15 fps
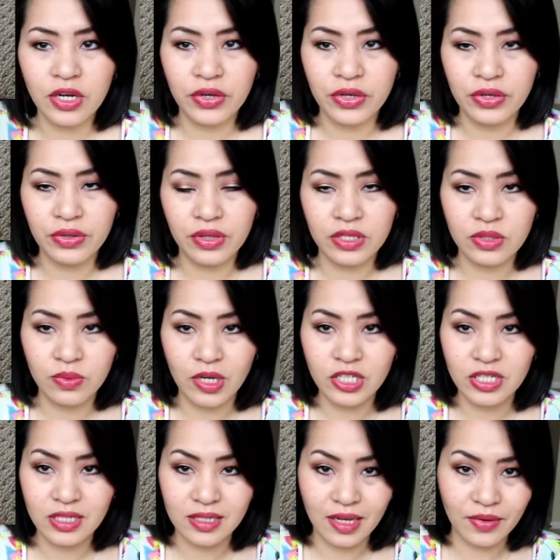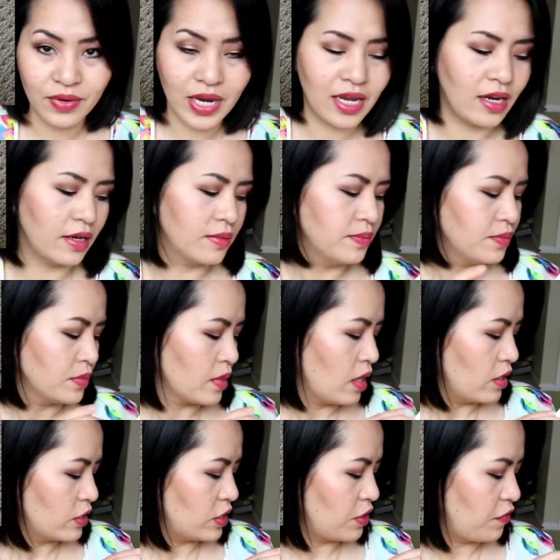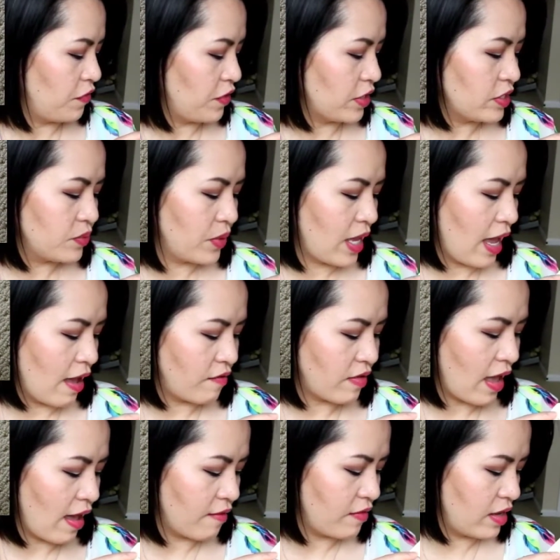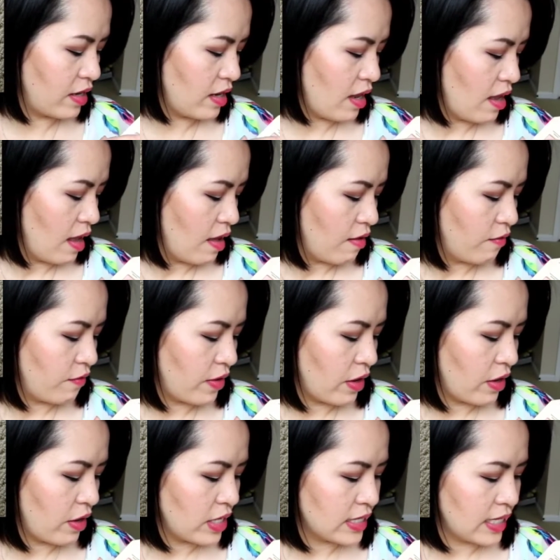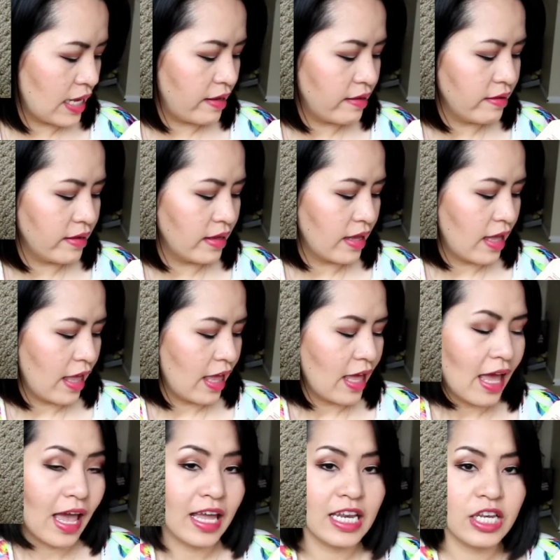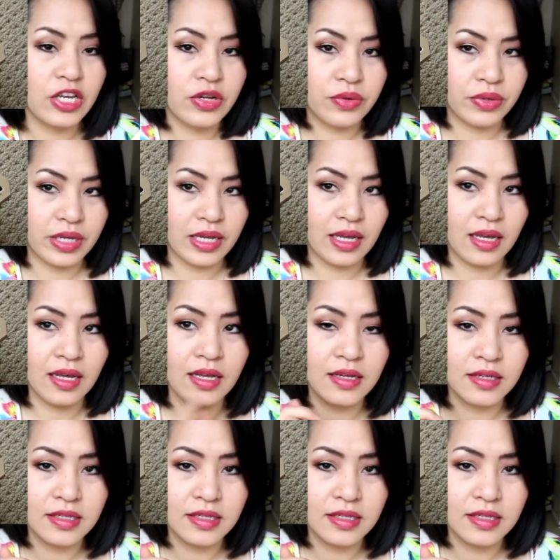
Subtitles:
show you the swatches like right here. So first we have Heaven, Fairy Tale, and Nudie.